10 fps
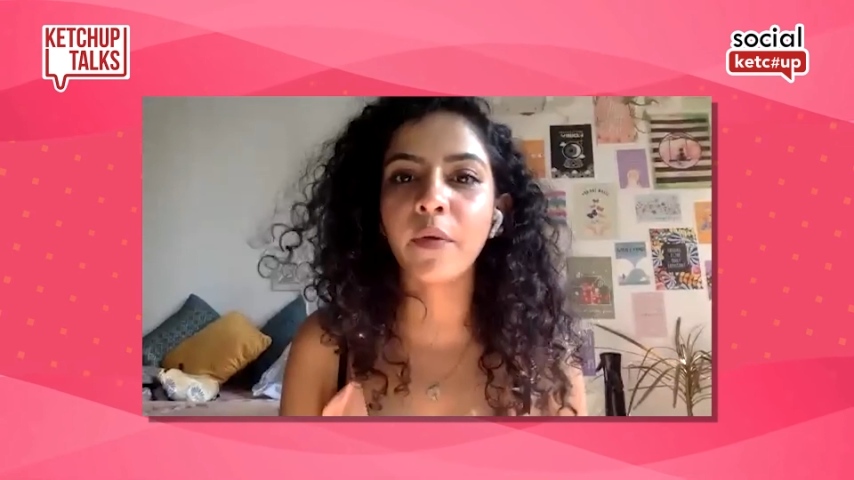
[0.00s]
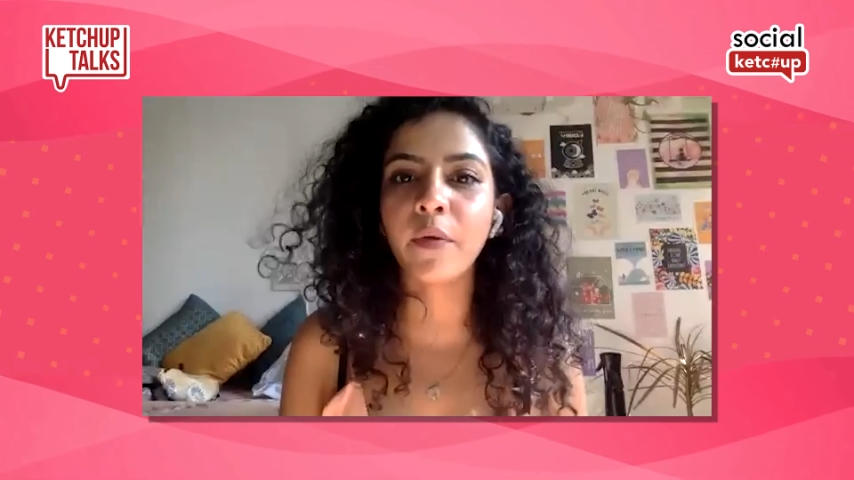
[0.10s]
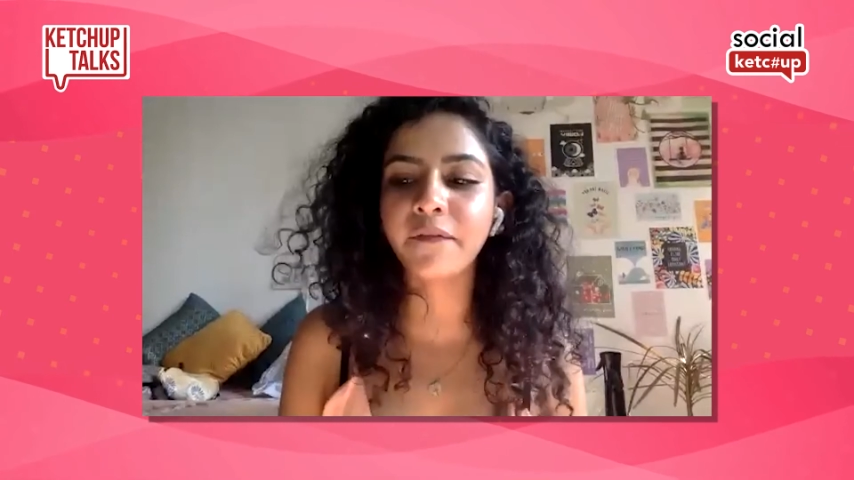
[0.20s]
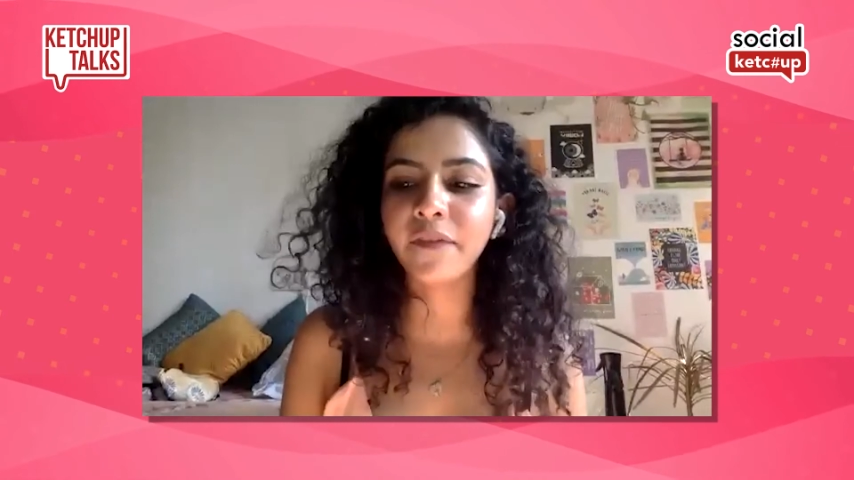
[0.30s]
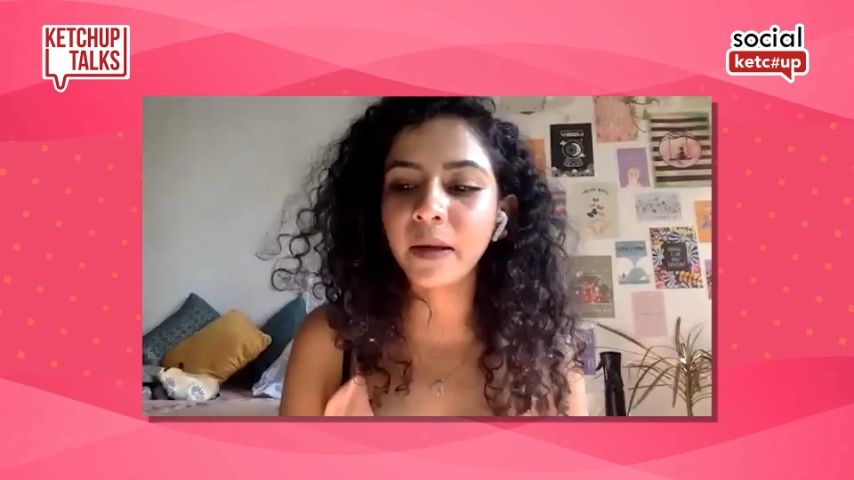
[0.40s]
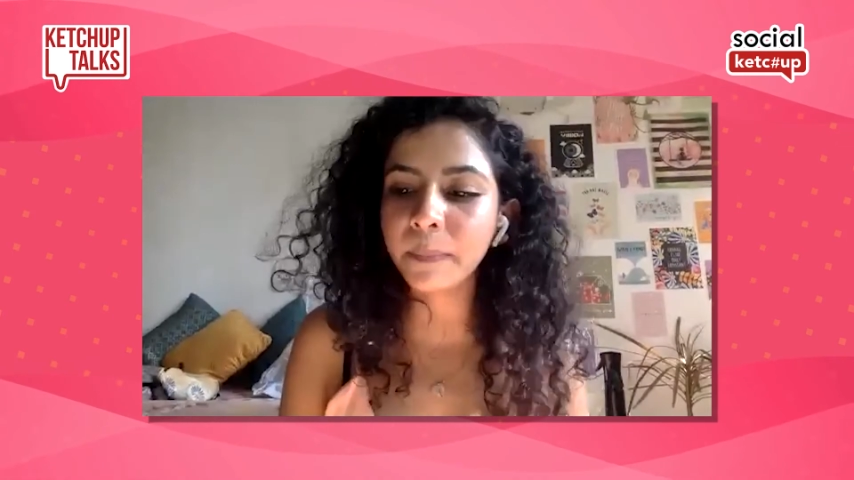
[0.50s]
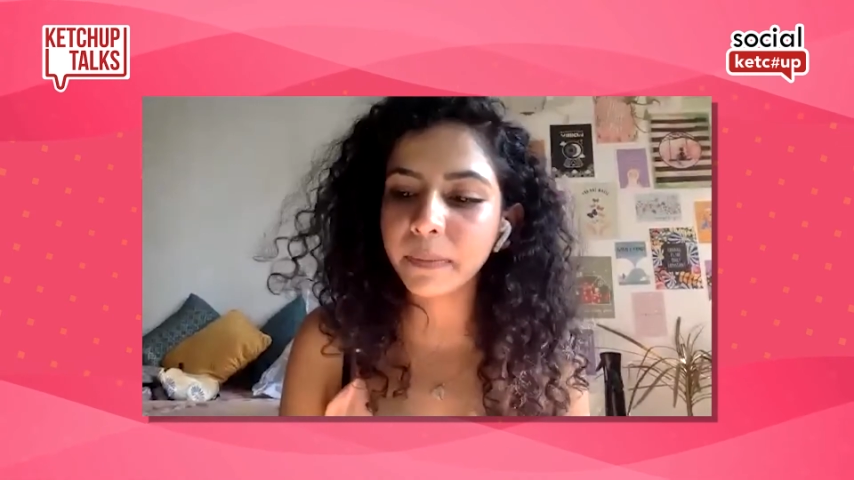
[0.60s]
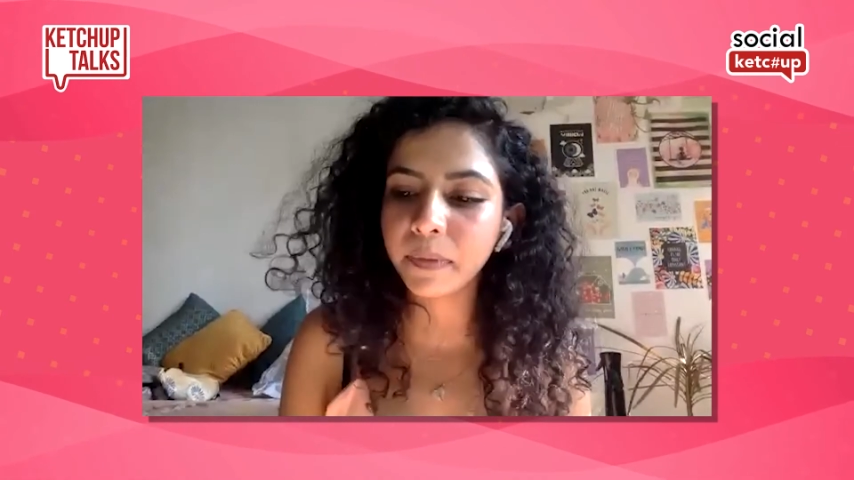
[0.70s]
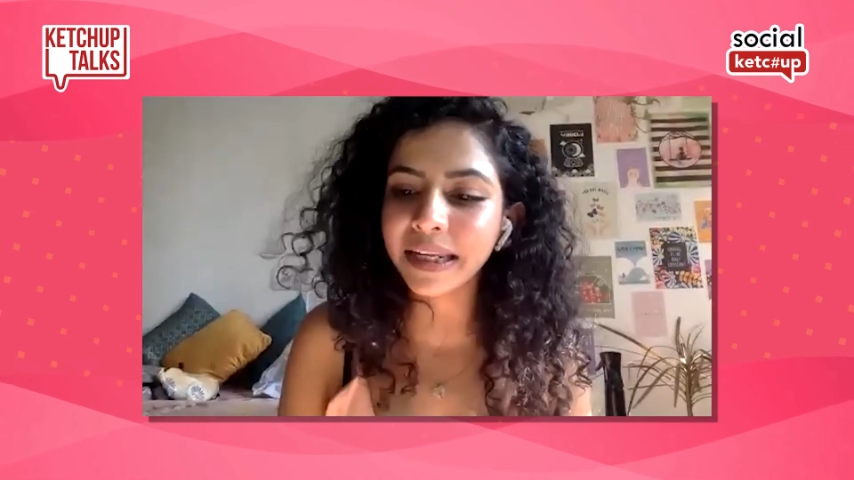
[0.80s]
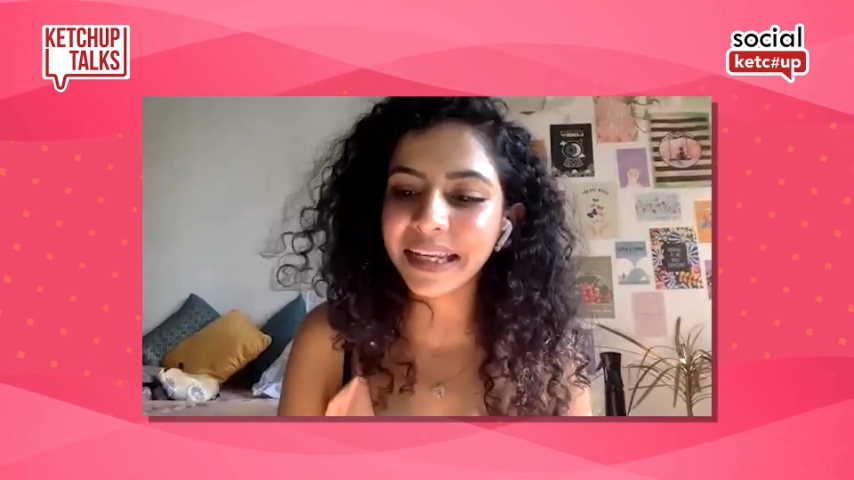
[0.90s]
and I feel
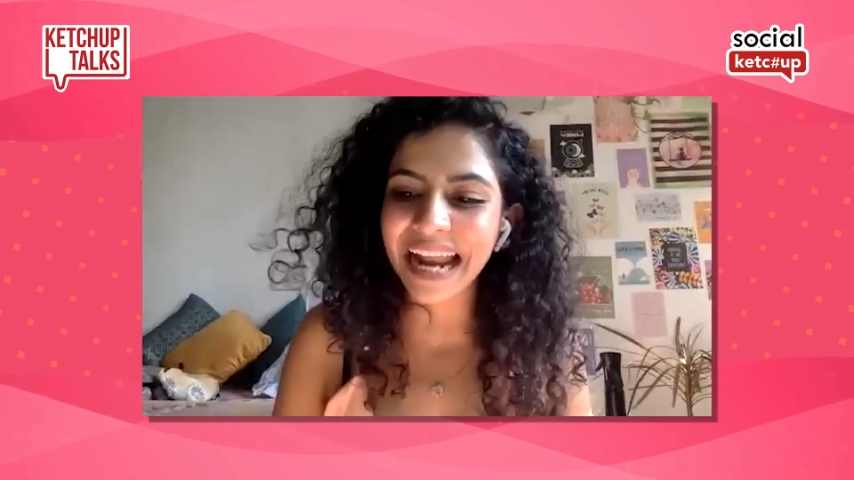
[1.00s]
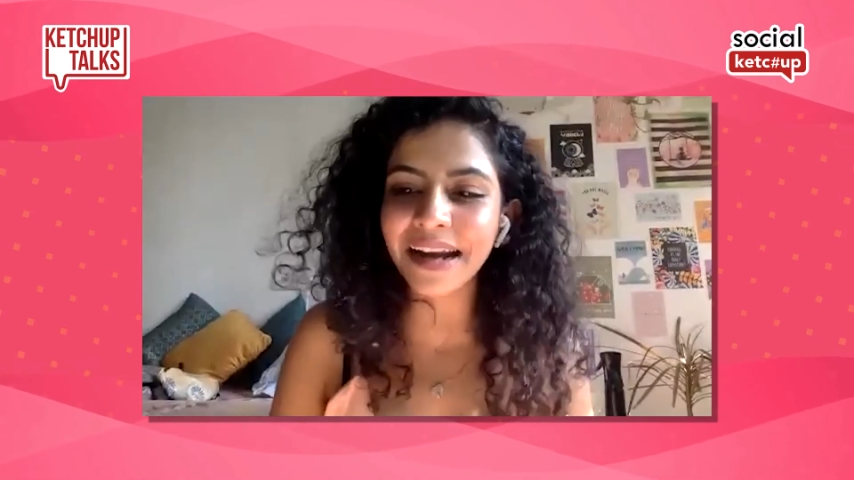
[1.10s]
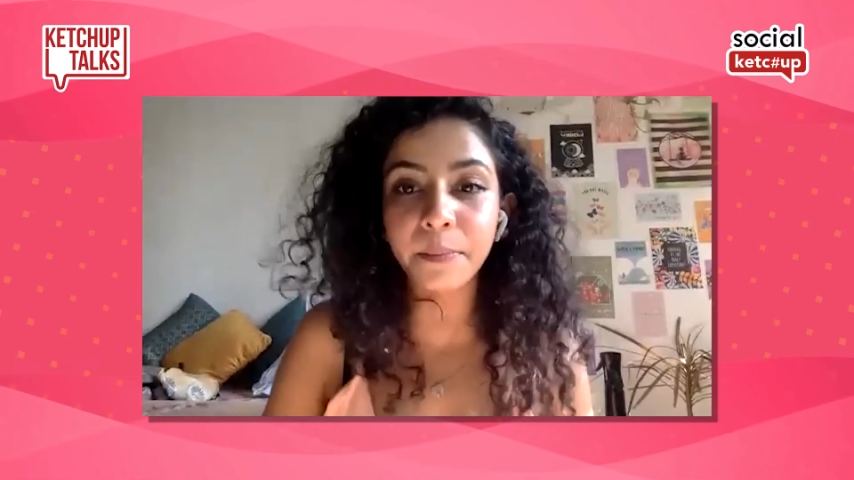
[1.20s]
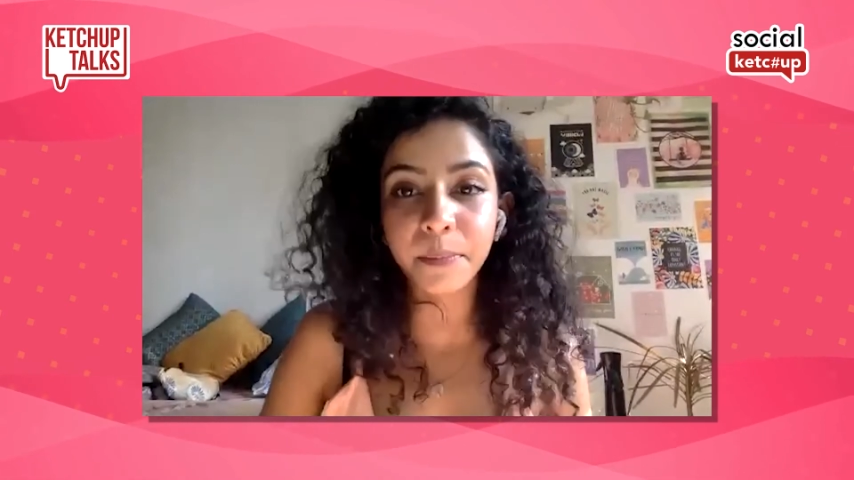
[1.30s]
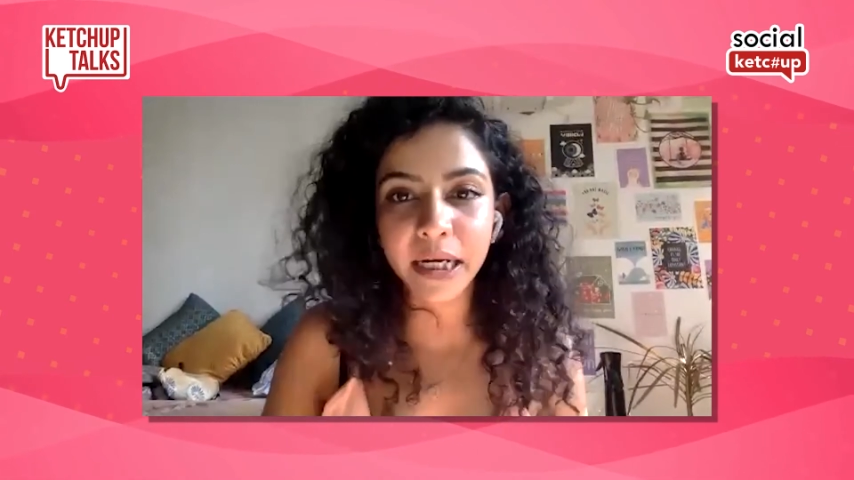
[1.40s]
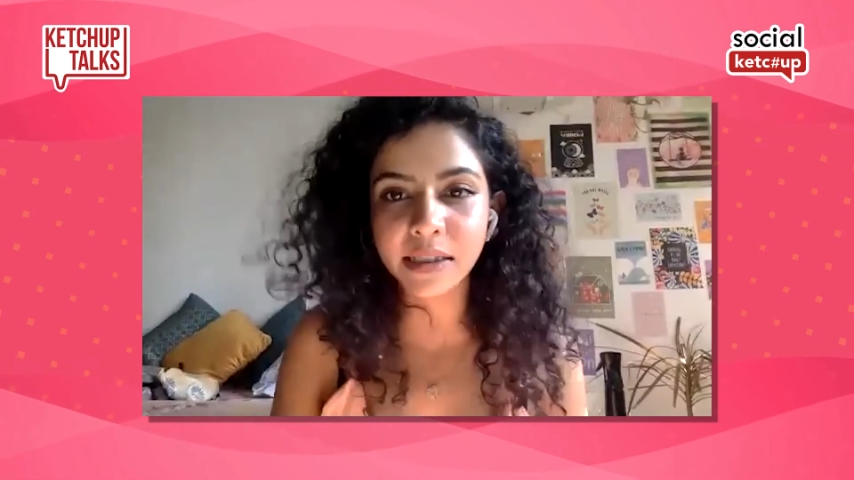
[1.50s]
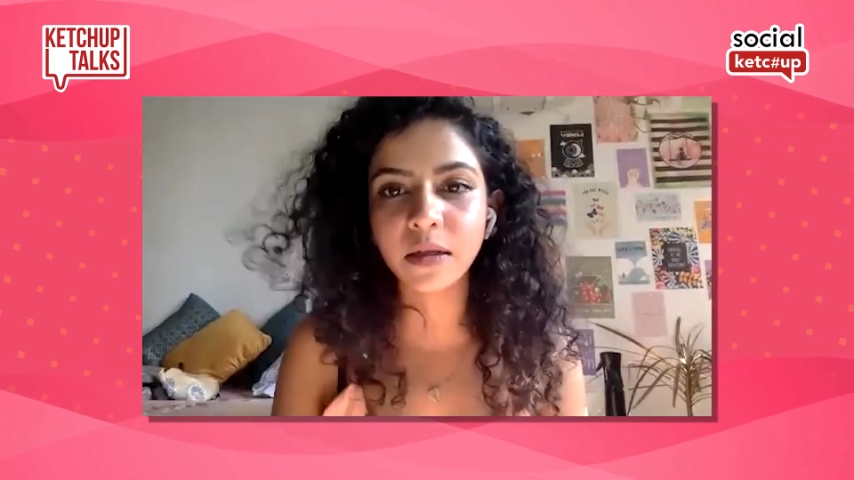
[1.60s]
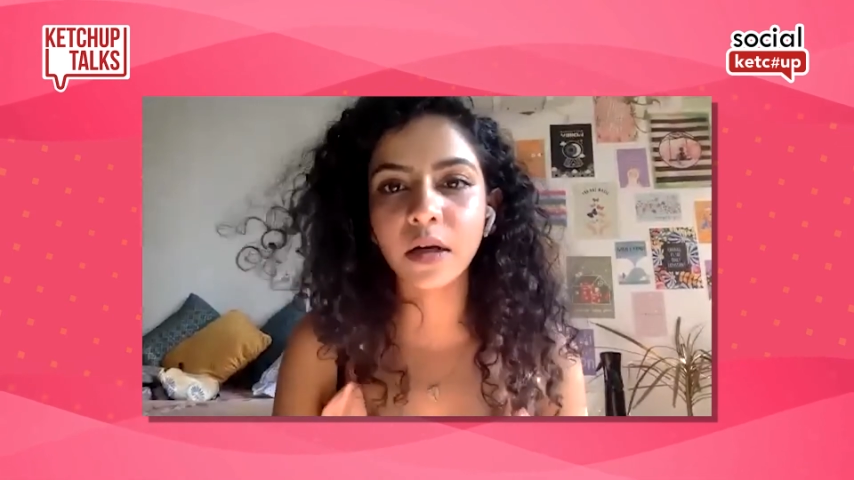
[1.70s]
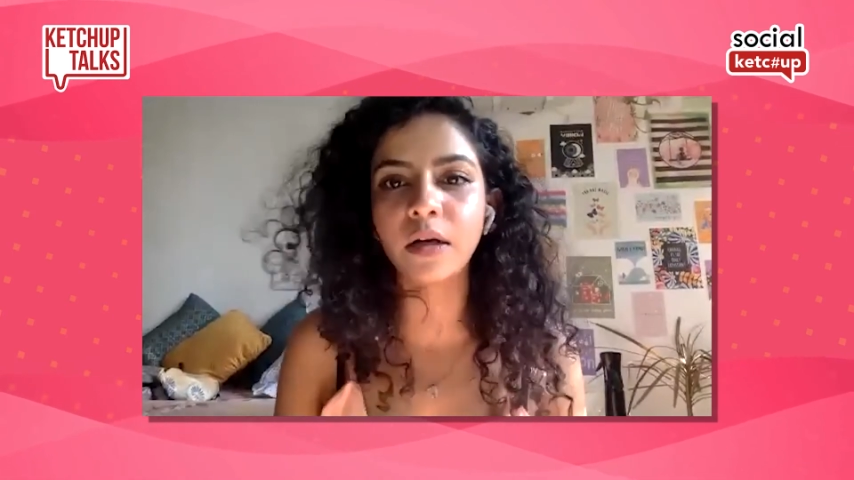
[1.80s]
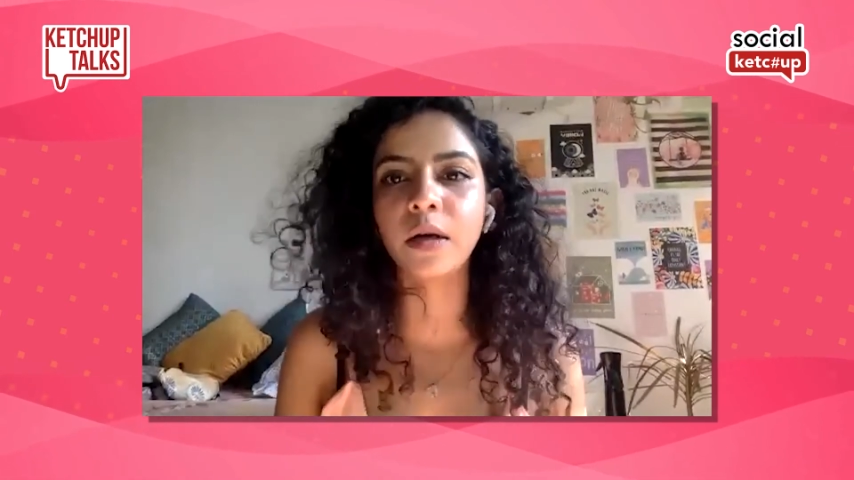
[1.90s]
people can embrace
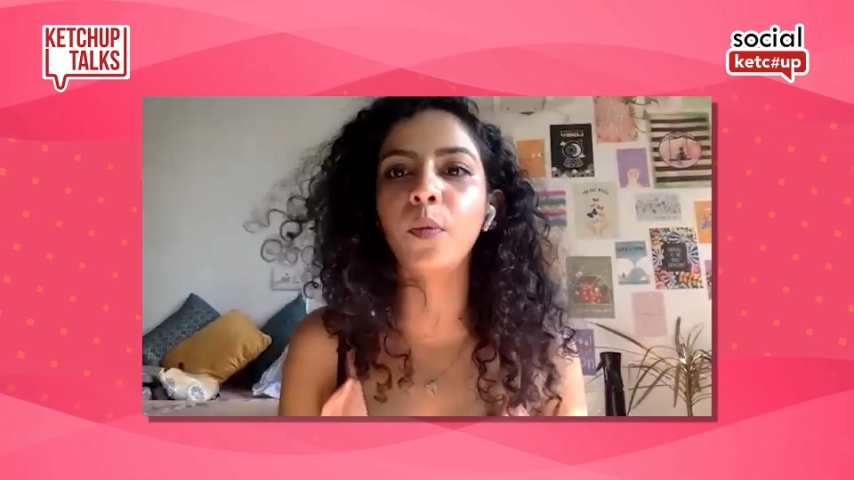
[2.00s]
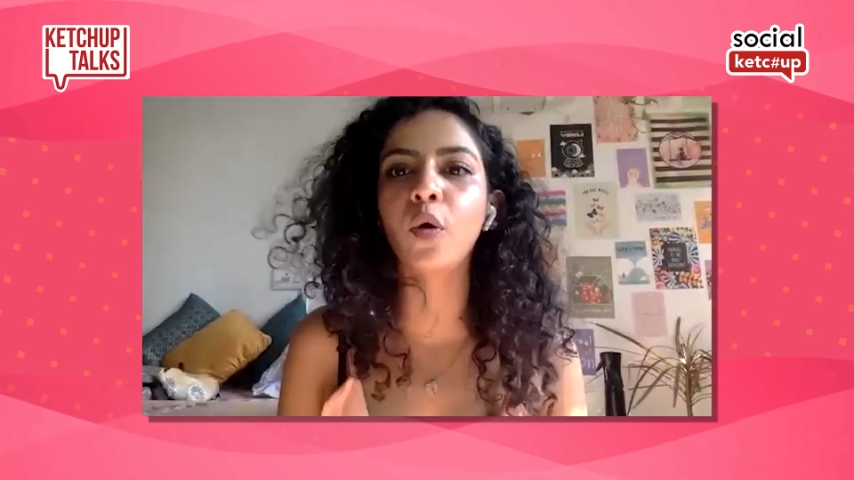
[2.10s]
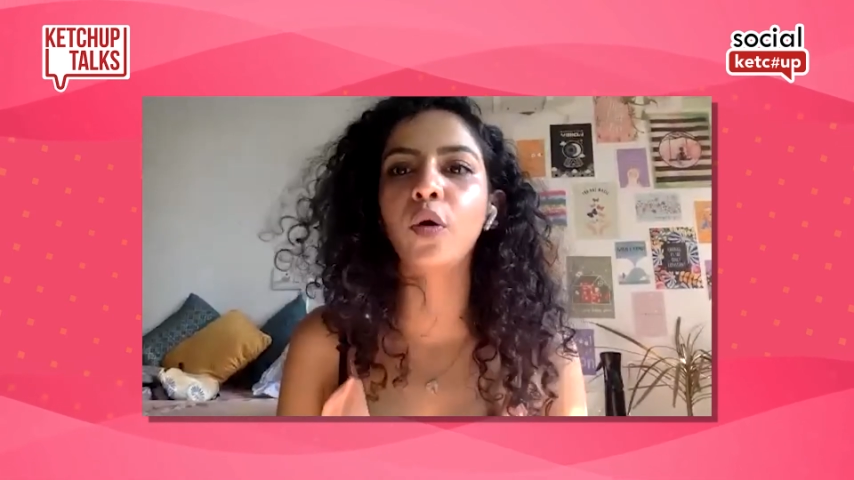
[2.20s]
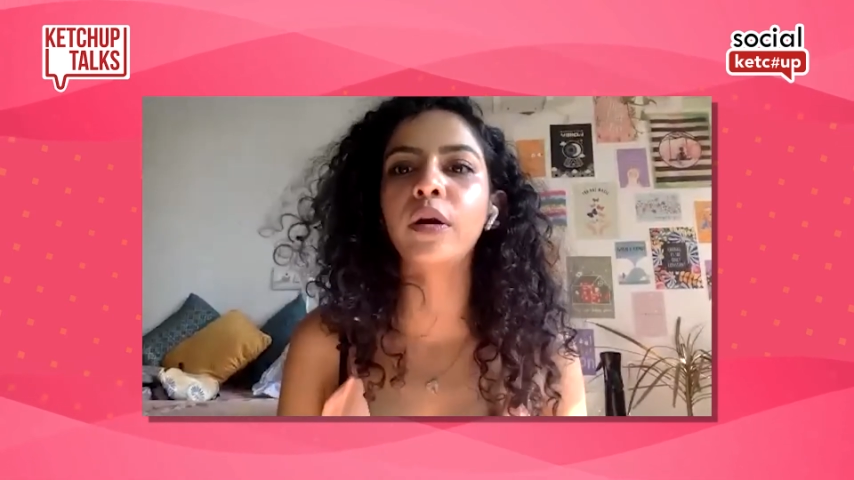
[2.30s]
it a little more.